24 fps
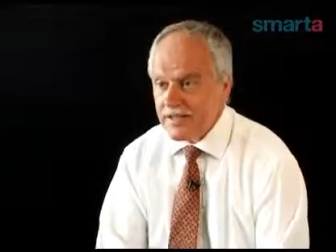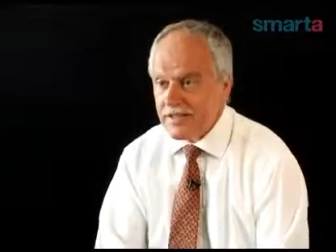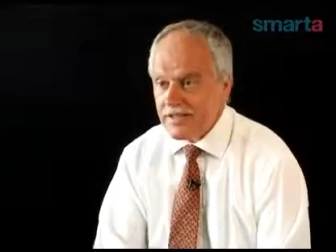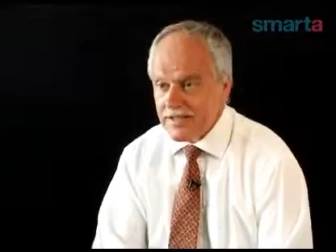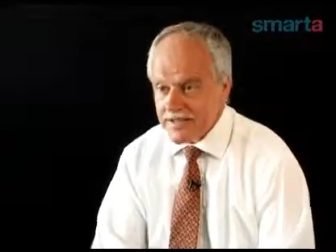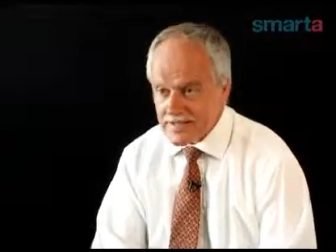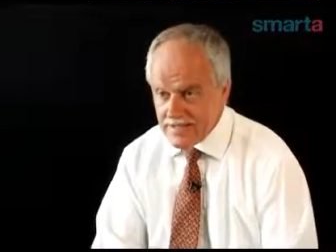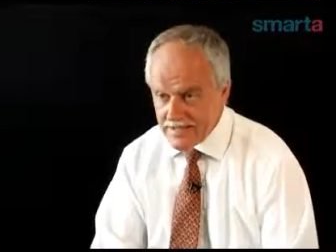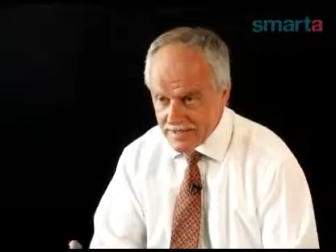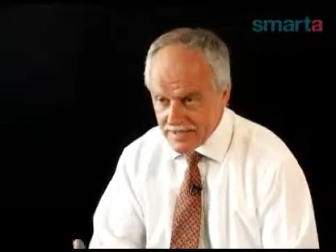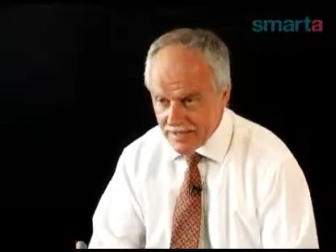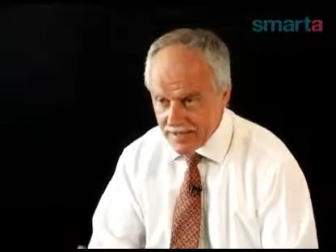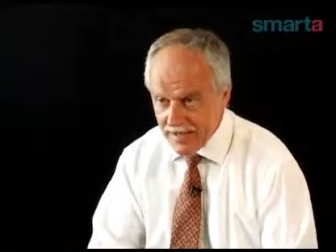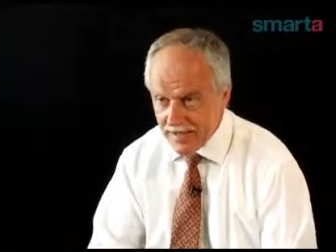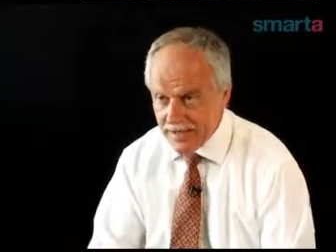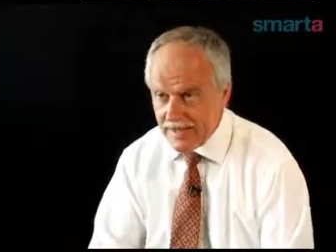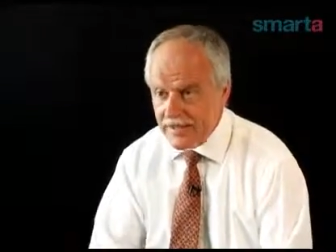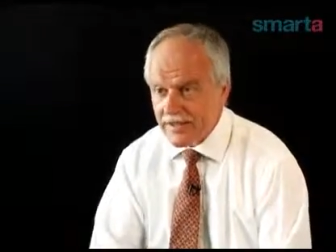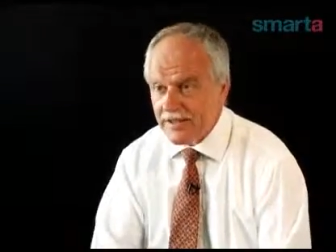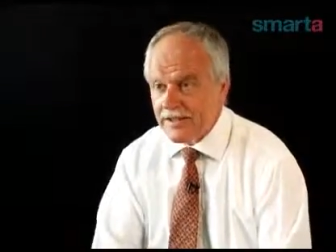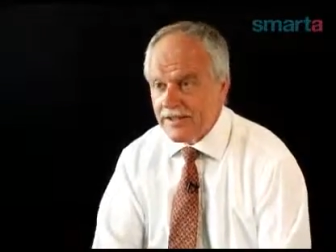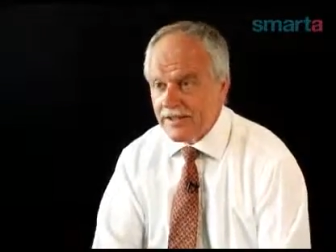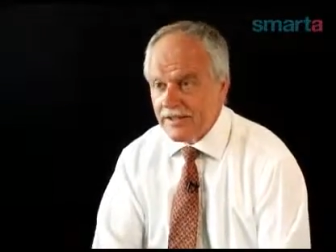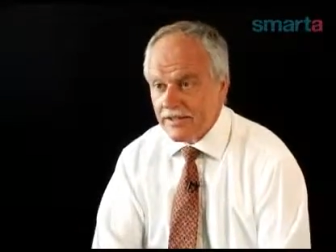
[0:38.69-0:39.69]
This is
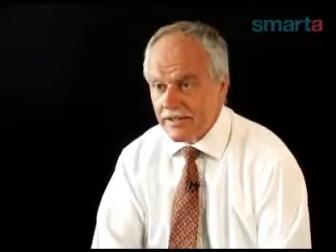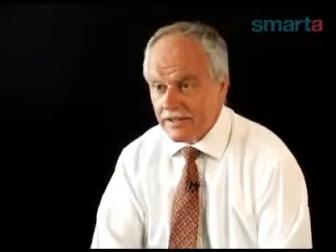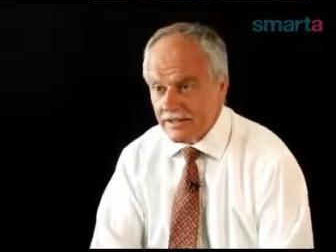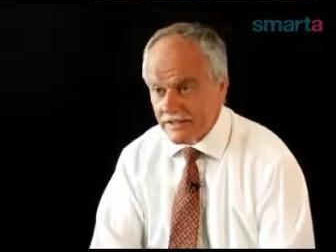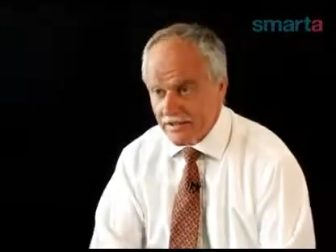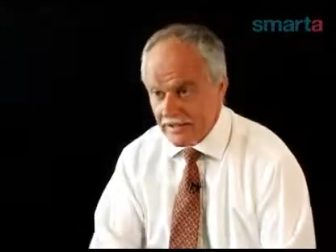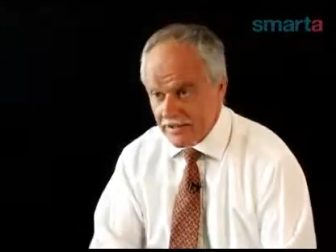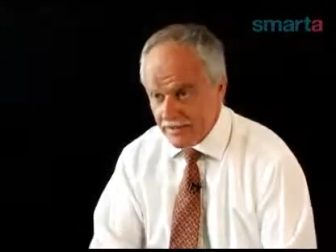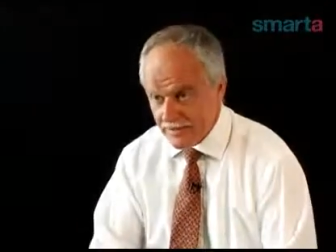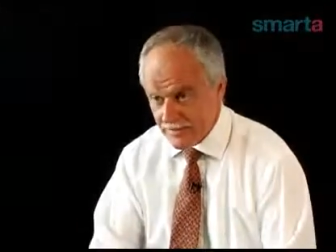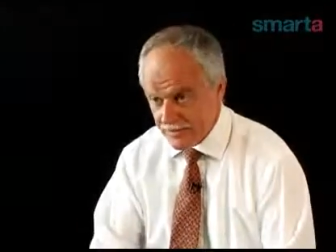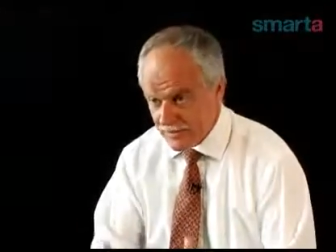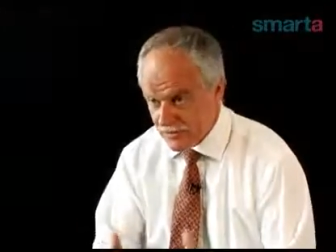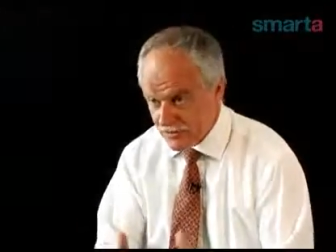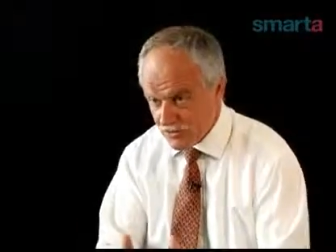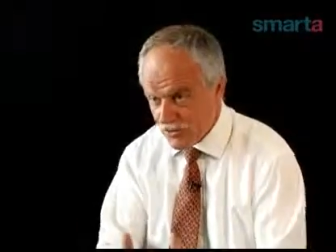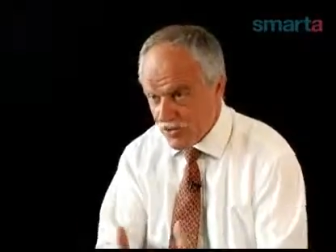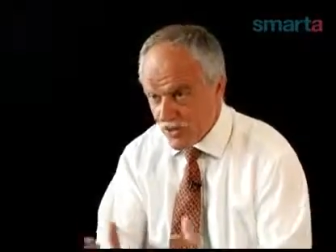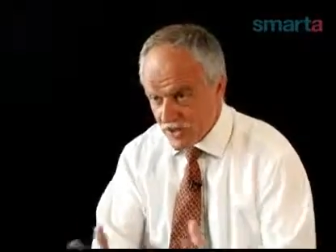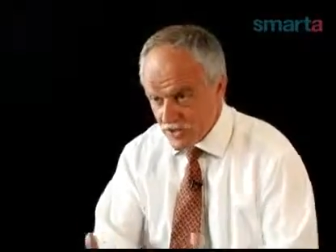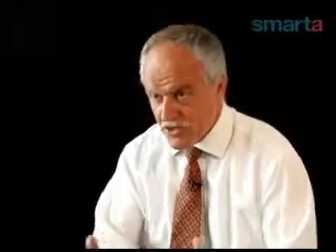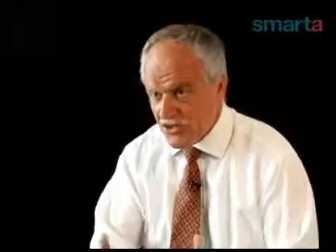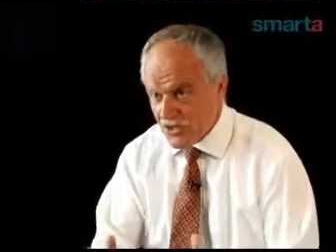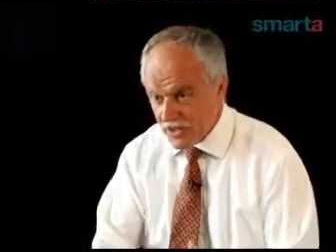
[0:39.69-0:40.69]
lending,
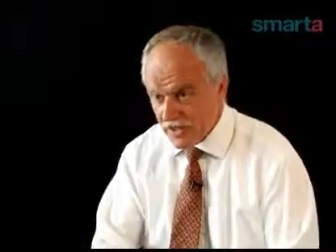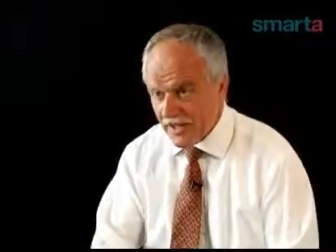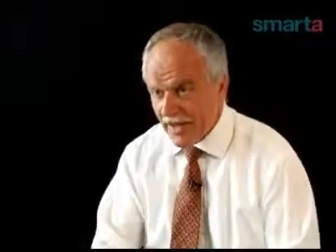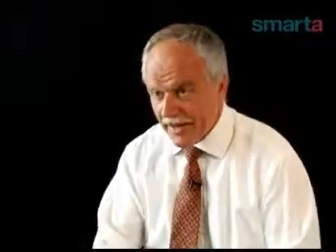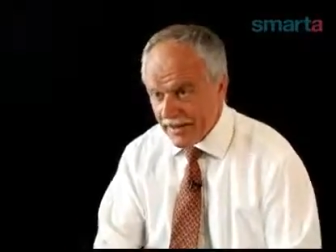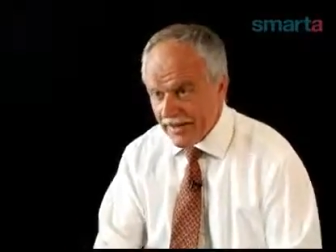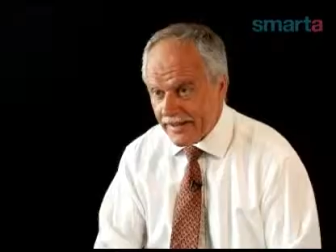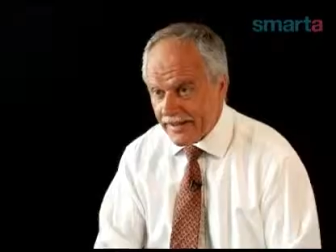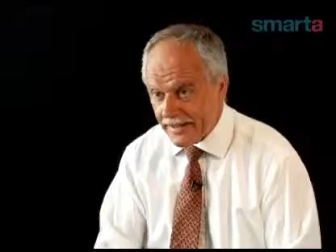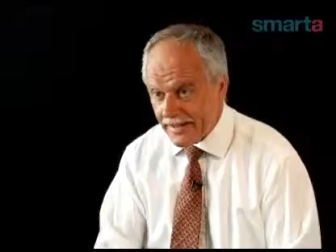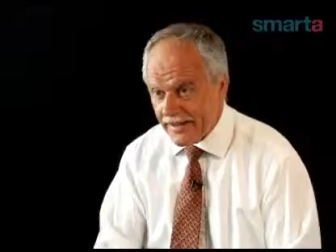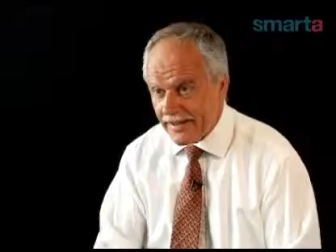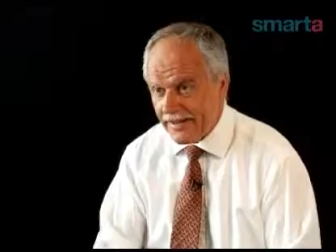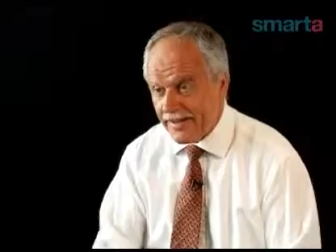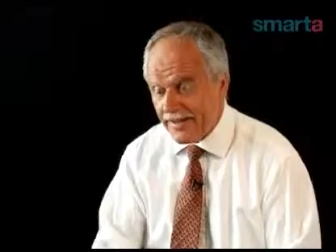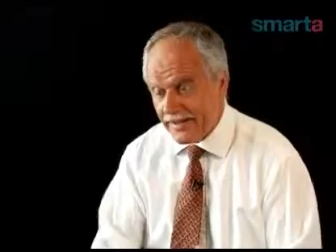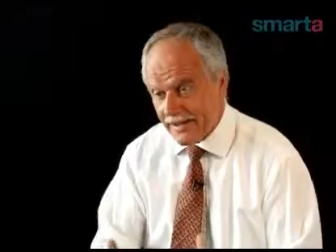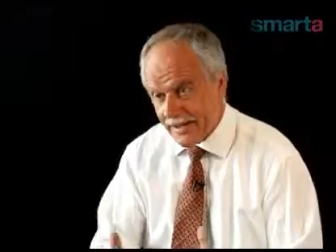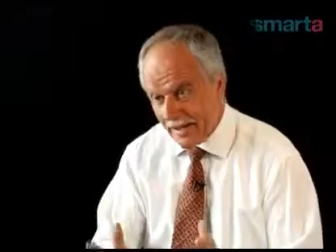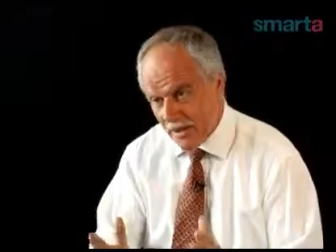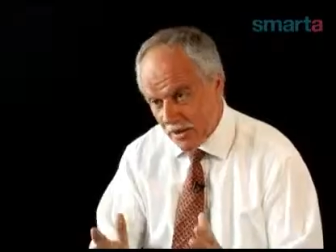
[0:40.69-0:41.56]
traditional lending,